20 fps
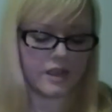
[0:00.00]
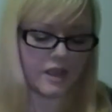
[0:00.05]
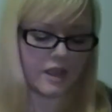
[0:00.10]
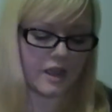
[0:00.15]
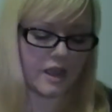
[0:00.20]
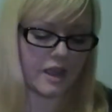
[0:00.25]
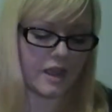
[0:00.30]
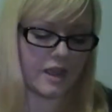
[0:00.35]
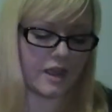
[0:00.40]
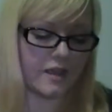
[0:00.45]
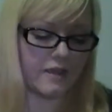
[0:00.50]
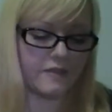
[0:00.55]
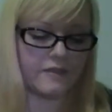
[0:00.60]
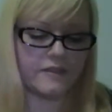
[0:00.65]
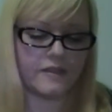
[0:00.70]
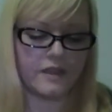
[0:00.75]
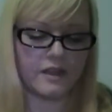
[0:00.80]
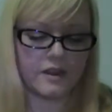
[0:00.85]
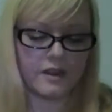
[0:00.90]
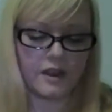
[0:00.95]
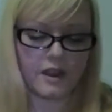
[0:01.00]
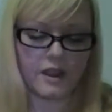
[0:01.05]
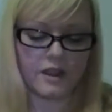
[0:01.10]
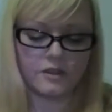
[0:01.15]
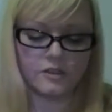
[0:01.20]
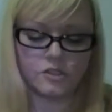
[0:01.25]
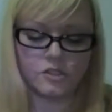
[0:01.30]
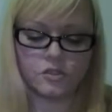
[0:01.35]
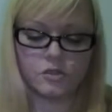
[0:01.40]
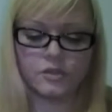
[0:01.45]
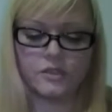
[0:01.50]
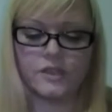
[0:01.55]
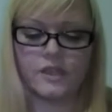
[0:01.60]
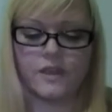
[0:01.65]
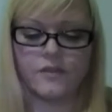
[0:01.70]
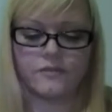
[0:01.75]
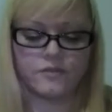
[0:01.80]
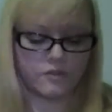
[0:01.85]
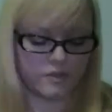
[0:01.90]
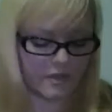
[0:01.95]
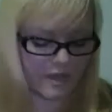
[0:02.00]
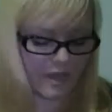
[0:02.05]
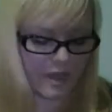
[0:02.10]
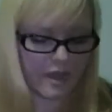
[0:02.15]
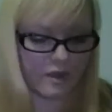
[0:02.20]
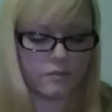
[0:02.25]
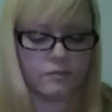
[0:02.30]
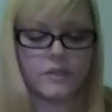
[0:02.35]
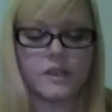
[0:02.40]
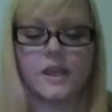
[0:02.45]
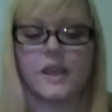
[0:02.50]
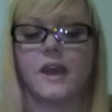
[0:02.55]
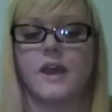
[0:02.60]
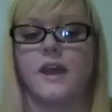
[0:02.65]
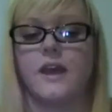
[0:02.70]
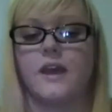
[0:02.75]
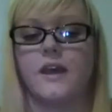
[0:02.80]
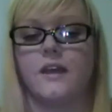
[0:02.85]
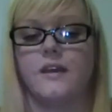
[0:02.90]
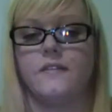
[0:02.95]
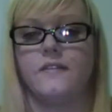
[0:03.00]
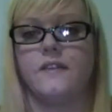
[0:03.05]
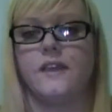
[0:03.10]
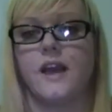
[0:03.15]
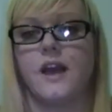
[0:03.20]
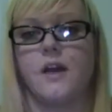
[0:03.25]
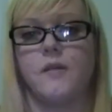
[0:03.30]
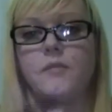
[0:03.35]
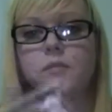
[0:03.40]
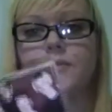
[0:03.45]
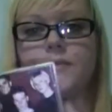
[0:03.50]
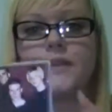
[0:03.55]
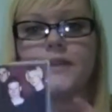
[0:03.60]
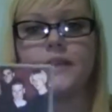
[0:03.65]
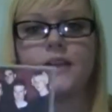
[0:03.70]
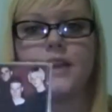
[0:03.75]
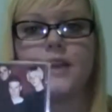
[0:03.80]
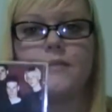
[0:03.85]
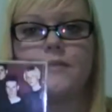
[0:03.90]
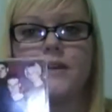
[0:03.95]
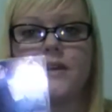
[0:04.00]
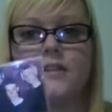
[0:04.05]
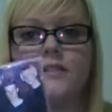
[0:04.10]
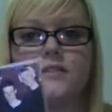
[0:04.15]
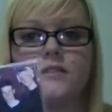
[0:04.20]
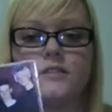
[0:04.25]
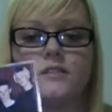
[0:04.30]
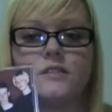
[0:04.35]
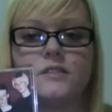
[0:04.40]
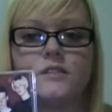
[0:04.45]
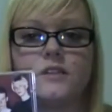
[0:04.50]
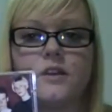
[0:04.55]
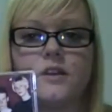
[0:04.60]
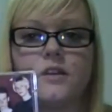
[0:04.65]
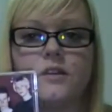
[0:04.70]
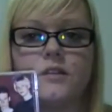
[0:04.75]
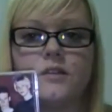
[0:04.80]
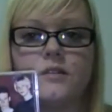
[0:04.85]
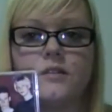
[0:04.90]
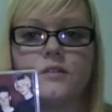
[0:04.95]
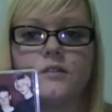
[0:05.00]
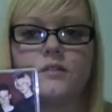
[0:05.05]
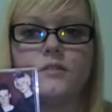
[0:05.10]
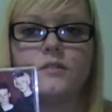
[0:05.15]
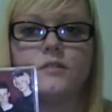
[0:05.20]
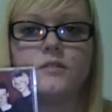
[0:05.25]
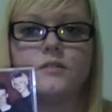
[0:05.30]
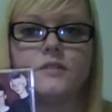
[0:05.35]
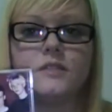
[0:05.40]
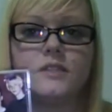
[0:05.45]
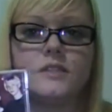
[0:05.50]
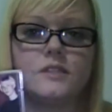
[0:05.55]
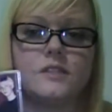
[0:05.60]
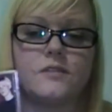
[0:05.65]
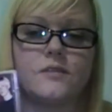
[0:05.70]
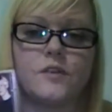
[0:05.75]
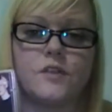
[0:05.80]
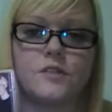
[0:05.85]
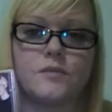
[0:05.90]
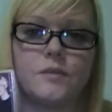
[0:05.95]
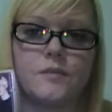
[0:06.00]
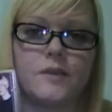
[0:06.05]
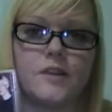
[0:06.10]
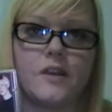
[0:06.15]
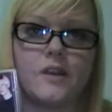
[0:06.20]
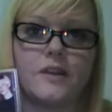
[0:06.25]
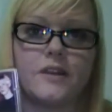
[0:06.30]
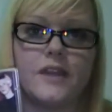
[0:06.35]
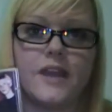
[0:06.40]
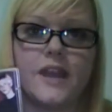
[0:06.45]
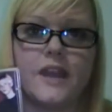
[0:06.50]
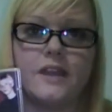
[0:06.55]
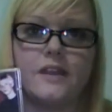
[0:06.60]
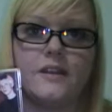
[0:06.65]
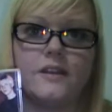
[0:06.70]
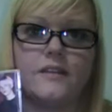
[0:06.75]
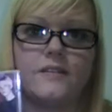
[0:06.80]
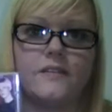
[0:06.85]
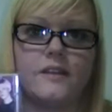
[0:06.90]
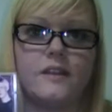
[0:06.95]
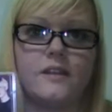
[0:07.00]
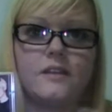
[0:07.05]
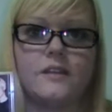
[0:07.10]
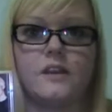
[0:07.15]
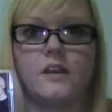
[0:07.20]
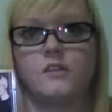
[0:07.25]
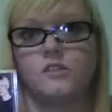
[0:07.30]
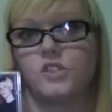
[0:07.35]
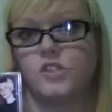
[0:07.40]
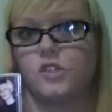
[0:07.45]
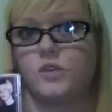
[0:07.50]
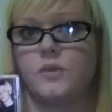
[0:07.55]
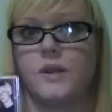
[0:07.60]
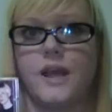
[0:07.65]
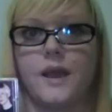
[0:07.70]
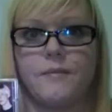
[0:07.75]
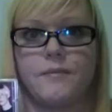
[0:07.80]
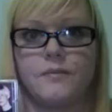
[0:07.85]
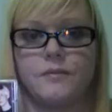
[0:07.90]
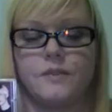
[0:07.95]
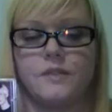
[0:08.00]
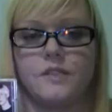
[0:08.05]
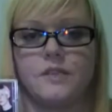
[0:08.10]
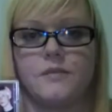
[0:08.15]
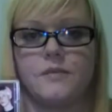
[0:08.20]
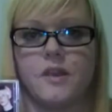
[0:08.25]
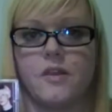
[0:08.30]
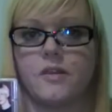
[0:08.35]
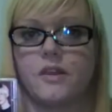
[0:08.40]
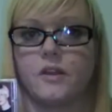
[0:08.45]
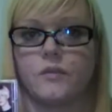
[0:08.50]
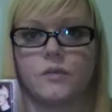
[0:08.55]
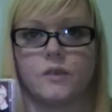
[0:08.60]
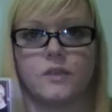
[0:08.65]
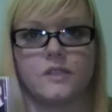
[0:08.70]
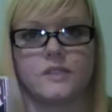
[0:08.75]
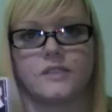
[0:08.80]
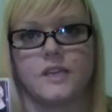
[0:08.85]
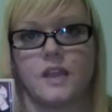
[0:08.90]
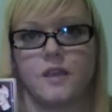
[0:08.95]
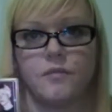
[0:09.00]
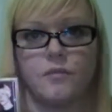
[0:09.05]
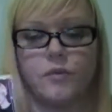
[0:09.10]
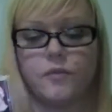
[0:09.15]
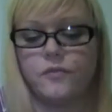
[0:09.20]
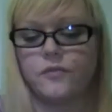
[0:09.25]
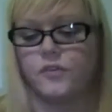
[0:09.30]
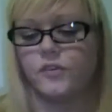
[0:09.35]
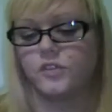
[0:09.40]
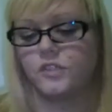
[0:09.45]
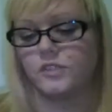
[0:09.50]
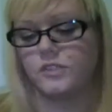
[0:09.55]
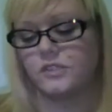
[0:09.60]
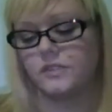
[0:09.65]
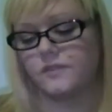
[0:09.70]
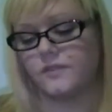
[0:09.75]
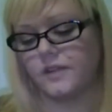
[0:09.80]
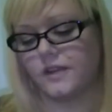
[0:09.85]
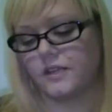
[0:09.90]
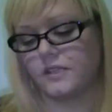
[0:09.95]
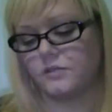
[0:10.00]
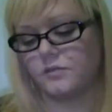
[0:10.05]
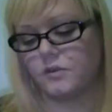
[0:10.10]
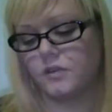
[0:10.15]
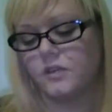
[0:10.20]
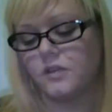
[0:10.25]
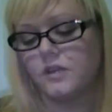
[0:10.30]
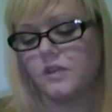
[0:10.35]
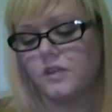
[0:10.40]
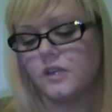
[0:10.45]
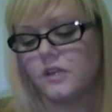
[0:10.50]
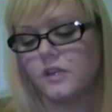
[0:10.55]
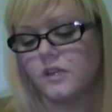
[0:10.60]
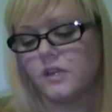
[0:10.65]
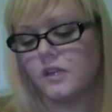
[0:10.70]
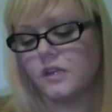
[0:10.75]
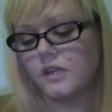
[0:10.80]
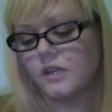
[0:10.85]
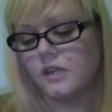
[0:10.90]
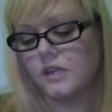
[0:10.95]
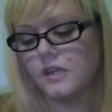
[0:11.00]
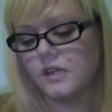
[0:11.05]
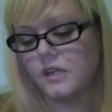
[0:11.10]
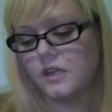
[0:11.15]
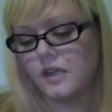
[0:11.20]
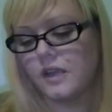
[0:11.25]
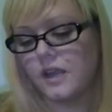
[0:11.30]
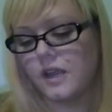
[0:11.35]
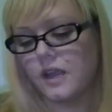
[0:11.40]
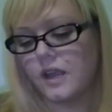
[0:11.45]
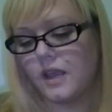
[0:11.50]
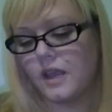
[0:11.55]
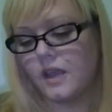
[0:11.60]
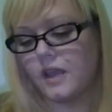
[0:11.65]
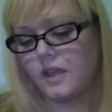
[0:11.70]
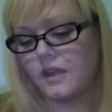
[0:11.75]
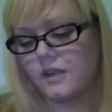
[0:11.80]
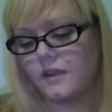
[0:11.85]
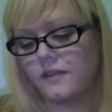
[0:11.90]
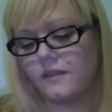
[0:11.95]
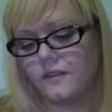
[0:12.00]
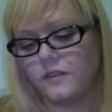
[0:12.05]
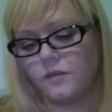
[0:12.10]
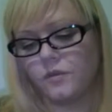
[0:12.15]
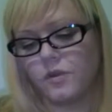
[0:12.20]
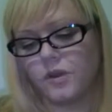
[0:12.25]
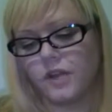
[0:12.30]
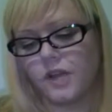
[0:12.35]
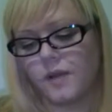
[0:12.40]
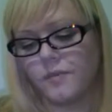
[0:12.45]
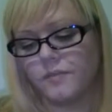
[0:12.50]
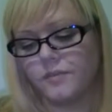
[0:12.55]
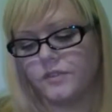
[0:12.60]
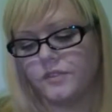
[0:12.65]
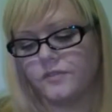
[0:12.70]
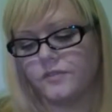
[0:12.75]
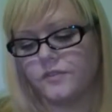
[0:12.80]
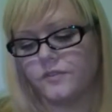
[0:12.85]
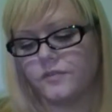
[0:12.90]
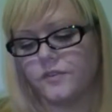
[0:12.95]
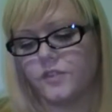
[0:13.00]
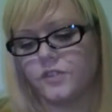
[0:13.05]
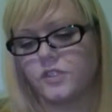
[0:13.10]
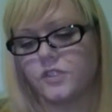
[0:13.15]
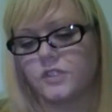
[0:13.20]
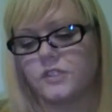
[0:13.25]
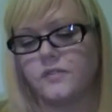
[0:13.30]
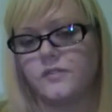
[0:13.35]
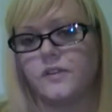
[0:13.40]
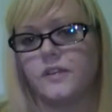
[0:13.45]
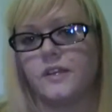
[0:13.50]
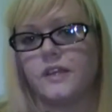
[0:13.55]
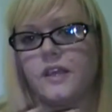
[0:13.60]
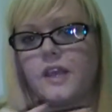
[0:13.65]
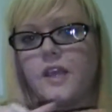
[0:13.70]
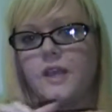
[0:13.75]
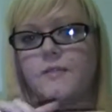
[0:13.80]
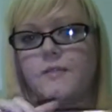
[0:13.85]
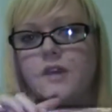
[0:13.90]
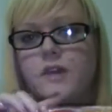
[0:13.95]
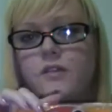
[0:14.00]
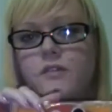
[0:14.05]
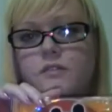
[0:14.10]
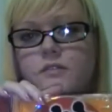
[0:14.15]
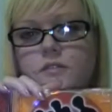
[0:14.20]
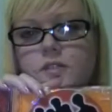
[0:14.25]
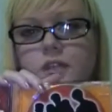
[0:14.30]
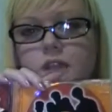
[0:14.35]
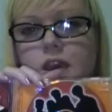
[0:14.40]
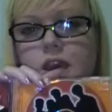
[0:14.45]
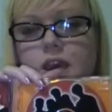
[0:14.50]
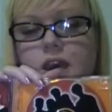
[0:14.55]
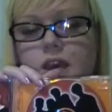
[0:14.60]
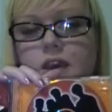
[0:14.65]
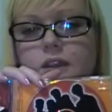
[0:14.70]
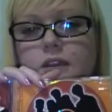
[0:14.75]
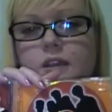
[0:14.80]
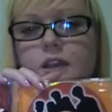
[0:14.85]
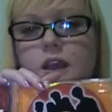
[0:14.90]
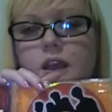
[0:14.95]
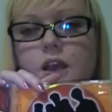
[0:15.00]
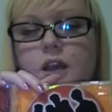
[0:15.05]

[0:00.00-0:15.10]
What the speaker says: And then shortly after that we had the album that came out. So this is the first one we got in Canada, and then I'll show what happened with the American one because I have both versions of the next one. And I think there were a couple different versions of it that came out that had